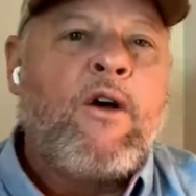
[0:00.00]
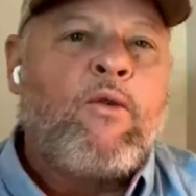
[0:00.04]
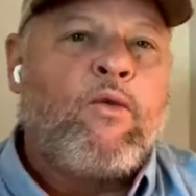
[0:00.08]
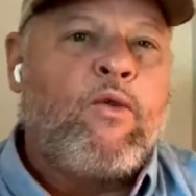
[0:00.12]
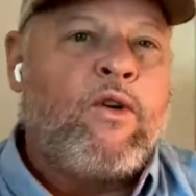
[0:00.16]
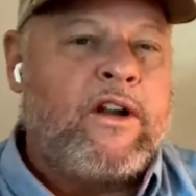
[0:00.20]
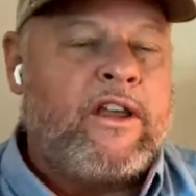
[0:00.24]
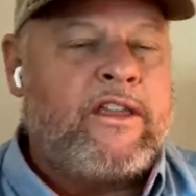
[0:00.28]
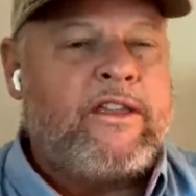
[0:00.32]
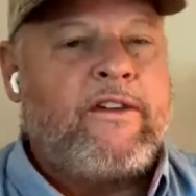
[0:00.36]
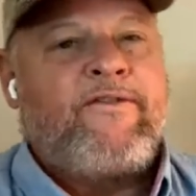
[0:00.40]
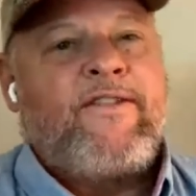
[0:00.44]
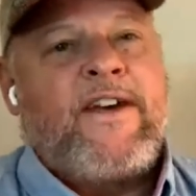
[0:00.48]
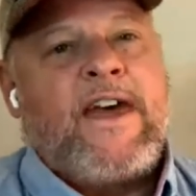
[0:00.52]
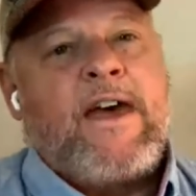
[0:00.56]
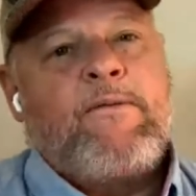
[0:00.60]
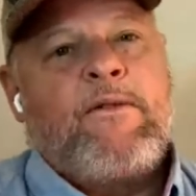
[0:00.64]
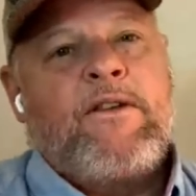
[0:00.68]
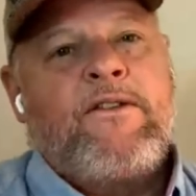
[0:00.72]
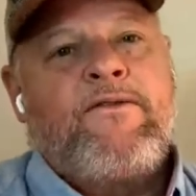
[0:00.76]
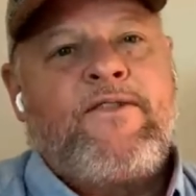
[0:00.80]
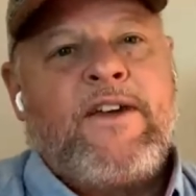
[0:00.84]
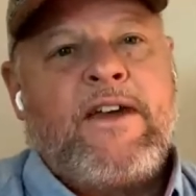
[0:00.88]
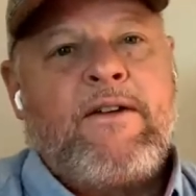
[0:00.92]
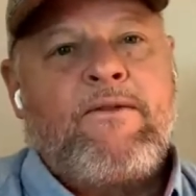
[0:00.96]
One of the
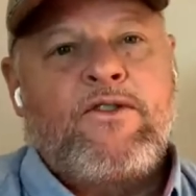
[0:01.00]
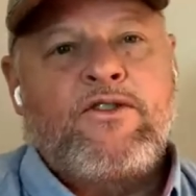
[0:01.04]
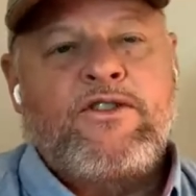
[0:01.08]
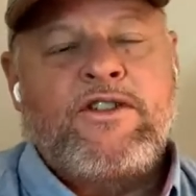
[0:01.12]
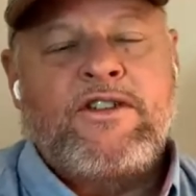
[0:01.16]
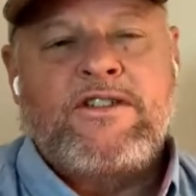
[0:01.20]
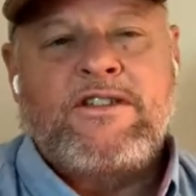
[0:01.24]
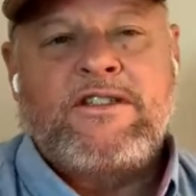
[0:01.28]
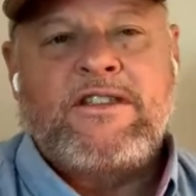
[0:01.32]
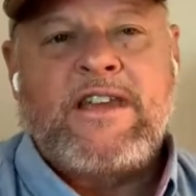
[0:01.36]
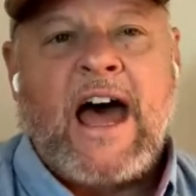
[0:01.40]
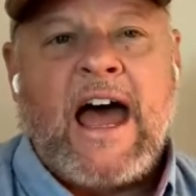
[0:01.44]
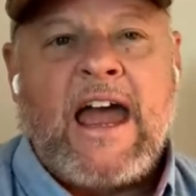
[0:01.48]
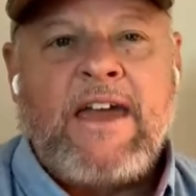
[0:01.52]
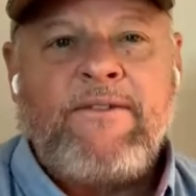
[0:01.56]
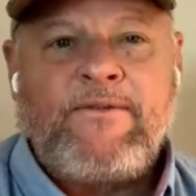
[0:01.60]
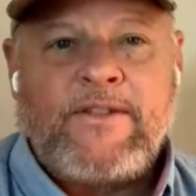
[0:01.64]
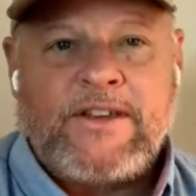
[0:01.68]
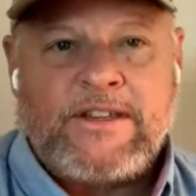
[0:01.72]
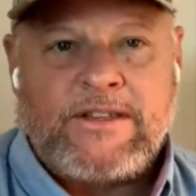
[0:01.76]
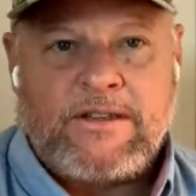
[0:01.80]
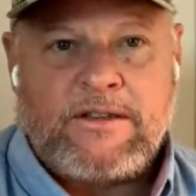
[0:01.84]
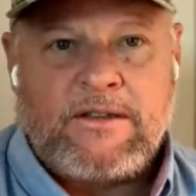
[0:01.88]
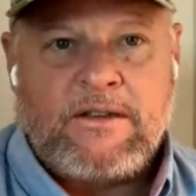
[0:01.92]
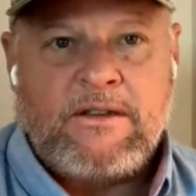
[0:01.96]
famine fevers is
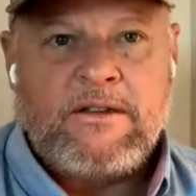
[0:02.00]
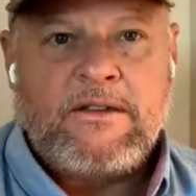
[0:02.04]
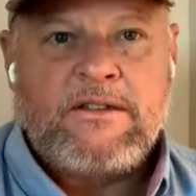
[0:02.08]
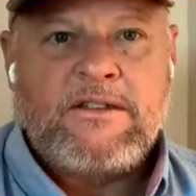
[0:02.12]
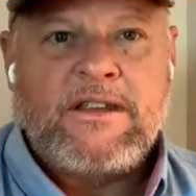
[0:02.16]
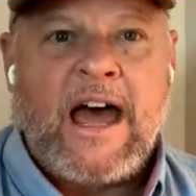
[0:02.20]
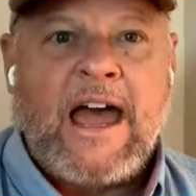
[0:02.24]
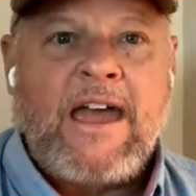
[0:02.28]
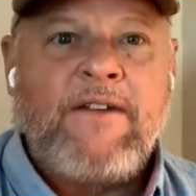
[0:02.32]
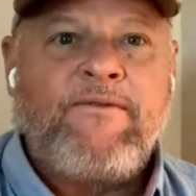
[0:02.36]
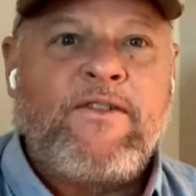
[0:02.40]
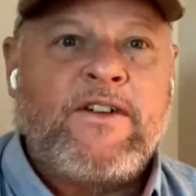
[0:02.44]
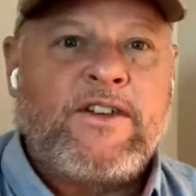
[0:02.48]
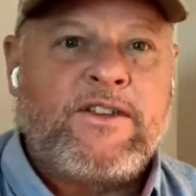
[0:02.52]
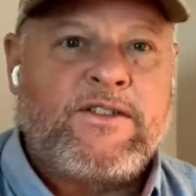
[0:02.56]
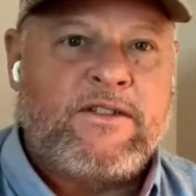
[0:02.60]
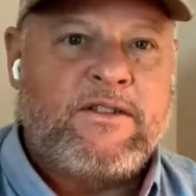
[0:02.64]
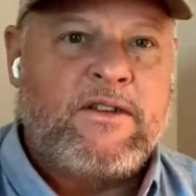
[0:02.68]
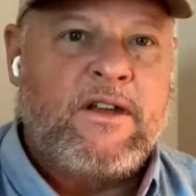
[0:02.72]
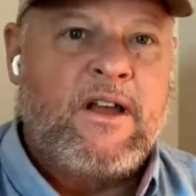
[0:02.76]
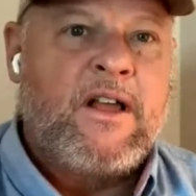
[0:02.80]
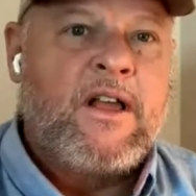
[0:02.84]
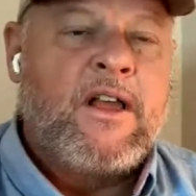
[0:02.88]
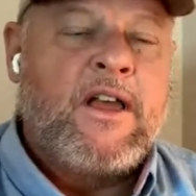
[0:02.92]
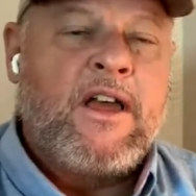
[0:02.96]
typhus.
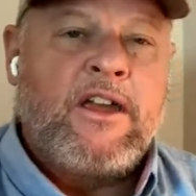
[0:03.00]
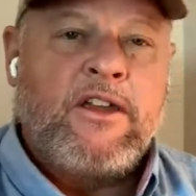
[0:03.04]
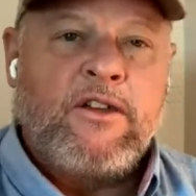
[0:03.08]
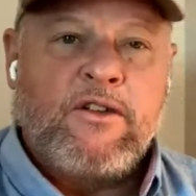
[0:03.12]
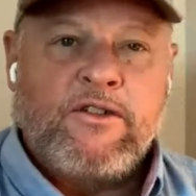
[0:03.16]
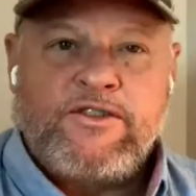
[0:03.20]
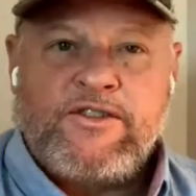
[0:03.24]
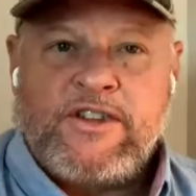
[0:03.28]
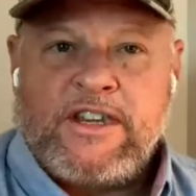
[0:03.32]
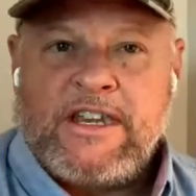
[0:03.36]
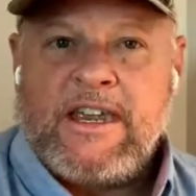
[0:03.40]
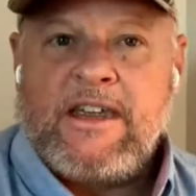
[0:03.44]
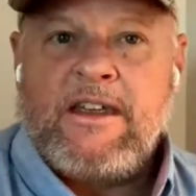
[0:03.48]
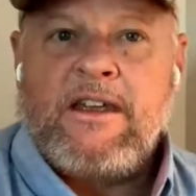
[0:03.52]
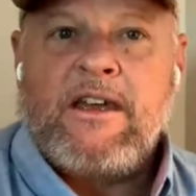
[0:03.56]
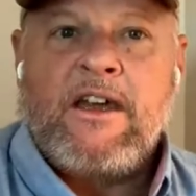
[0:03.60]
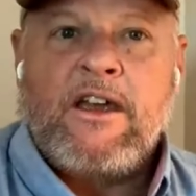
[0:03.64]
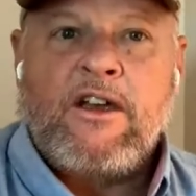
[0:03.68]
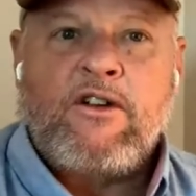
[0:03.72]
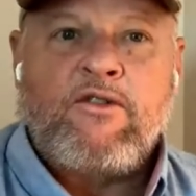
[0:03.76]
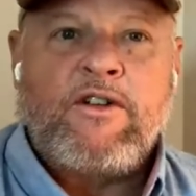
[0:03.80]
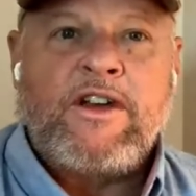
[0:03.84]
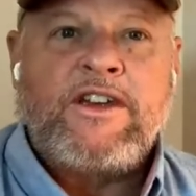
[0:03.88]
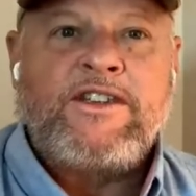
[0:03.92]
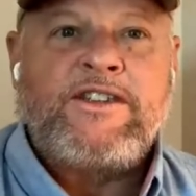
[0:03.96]
Typhus. You'll see
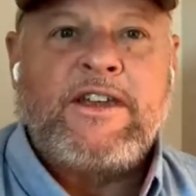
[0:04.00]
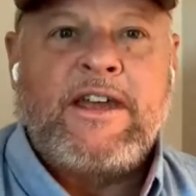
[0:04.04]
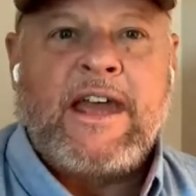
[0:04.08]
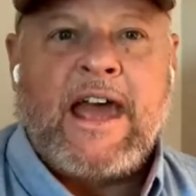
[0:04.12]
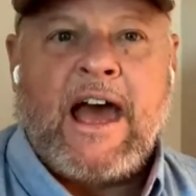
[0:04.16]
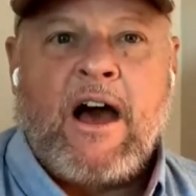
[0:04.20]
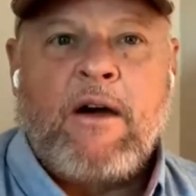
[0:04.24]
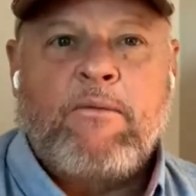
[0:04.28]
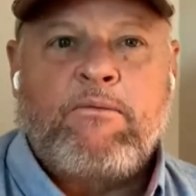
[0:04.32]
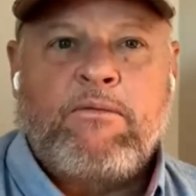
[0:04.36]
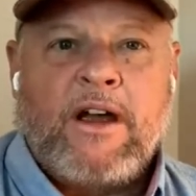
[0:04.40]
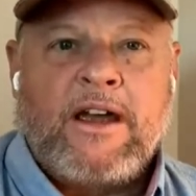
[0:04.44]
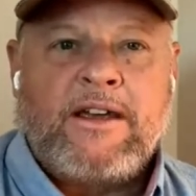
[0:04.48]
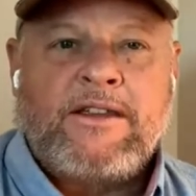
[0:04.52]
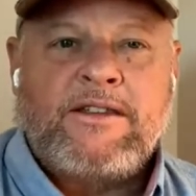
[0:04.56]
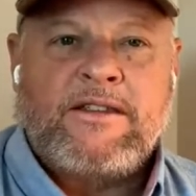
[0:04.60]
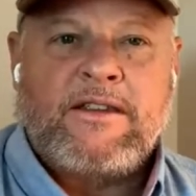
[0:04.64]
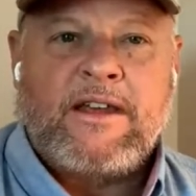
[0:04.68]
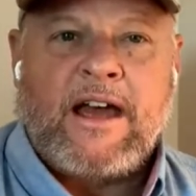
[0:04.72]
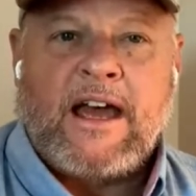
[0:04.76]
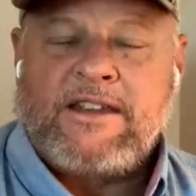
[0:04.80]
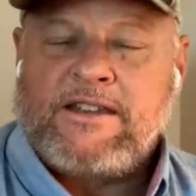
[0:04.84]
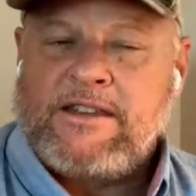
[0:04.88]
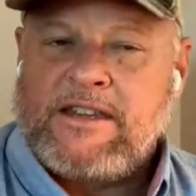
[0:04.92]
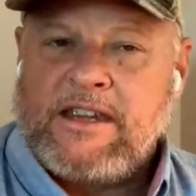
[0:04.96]
increasing
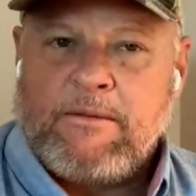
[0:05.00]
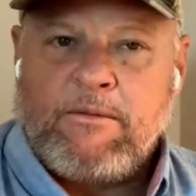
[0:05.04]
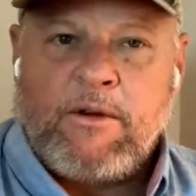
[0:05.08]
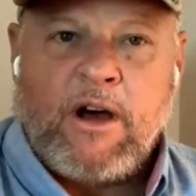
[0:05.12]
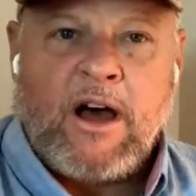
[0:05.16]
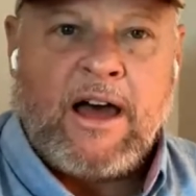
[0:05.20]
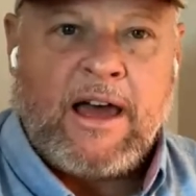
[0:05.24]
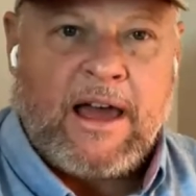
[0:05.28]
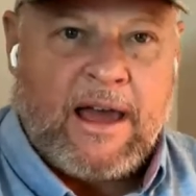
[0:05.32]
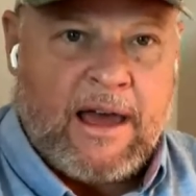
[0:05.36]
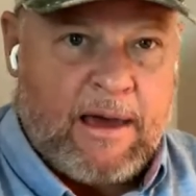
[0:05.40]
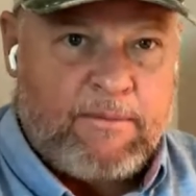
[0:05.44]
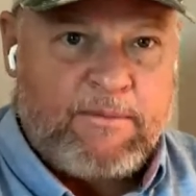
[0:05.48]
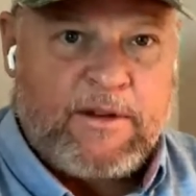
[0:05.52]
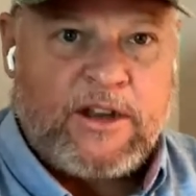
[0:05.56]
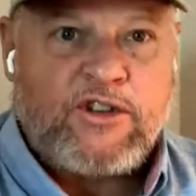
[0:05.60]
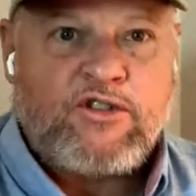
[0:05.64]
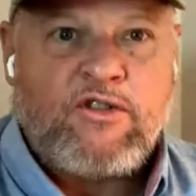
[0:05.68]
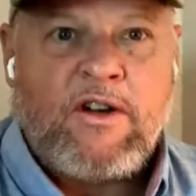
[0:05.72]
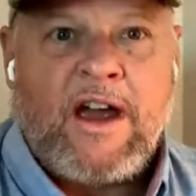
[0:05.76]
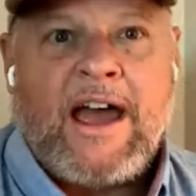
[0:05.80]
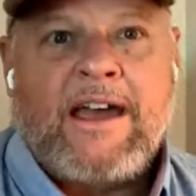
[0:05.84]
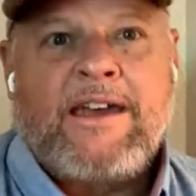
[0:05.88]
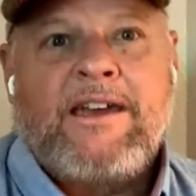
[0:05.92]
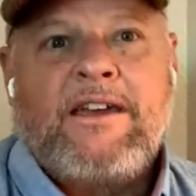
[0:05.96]
outbreaks. I see them. I, I've
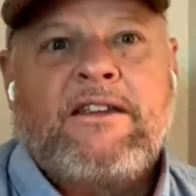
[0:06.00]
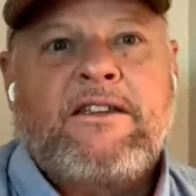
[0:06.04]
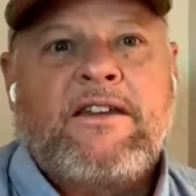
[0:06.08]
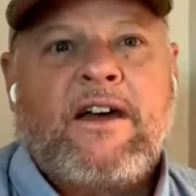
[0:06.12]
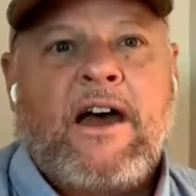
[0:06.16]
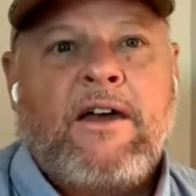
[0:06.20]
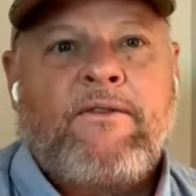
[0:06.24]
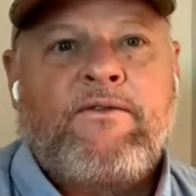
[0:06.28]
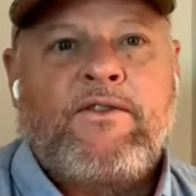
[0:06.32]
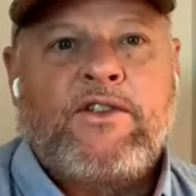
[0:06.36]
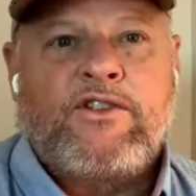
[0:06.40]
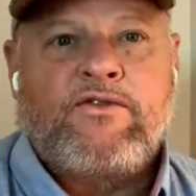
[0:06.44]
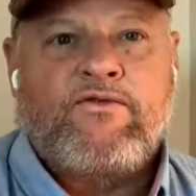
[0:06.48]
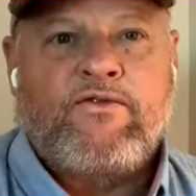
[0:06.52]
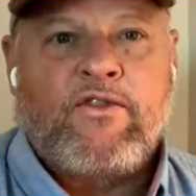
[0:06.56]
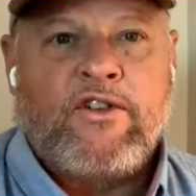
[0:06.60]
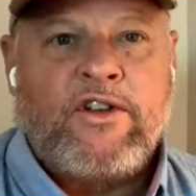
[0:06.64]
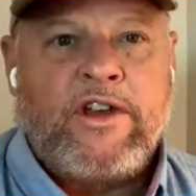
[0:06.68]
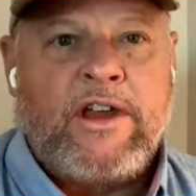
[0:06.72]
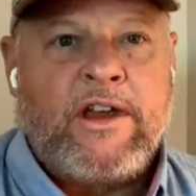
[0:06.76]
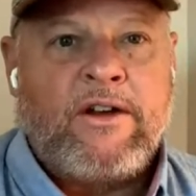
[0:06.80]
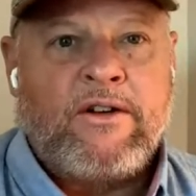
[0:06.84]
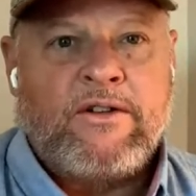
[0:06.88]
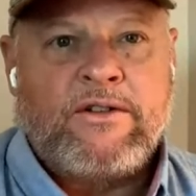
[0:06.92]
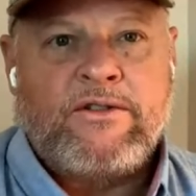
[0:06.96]
been tracking typhus
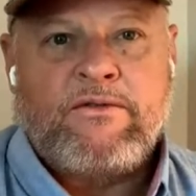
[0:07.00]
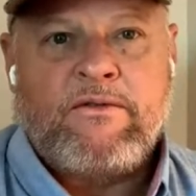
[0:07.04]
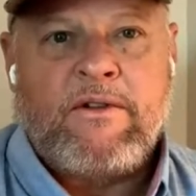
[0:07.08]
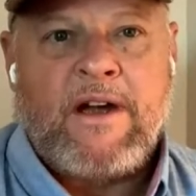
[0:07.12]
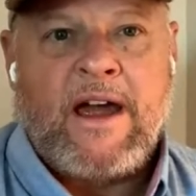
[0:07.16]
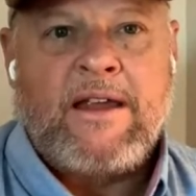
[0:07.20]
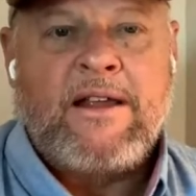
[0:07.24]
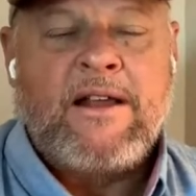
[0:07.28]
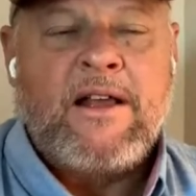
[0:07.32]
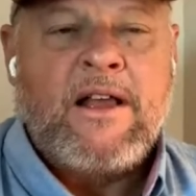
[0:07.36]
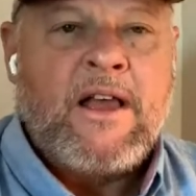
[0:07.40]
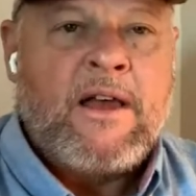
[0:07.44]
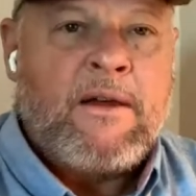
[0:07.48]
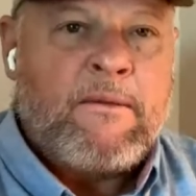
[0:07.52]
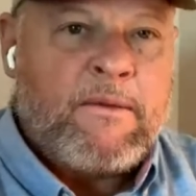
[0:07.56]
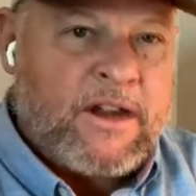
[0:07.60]
for years, right?